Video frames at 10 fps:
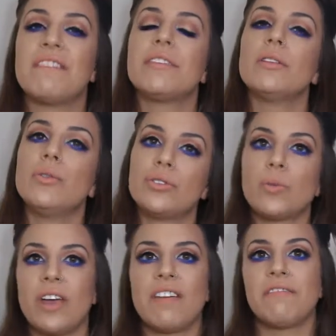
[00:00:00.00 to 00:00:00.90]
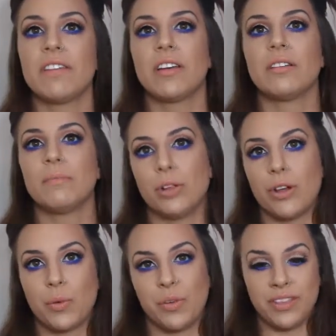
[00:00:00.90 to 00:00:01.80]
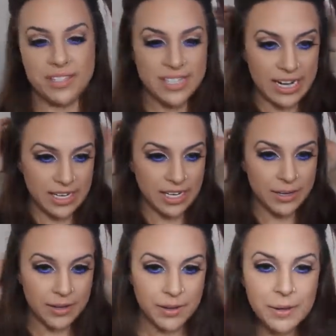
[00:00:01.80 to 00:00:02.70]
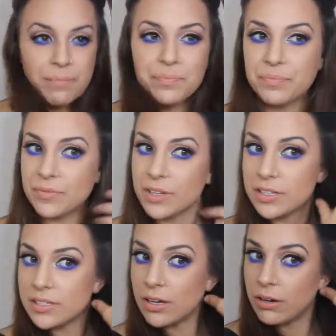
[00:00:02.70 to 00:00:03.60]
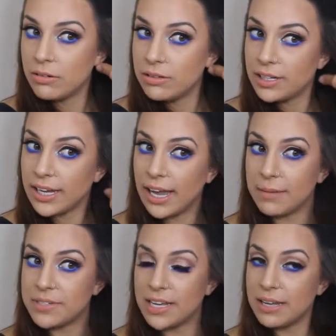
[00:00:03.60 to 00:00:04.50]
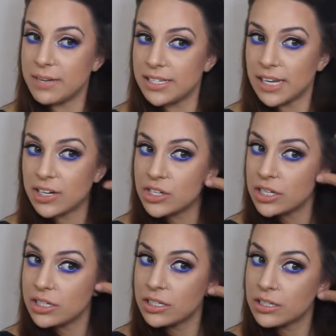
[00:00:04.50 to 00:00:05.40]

loose wave look with this technique. So again, I'm taking my section,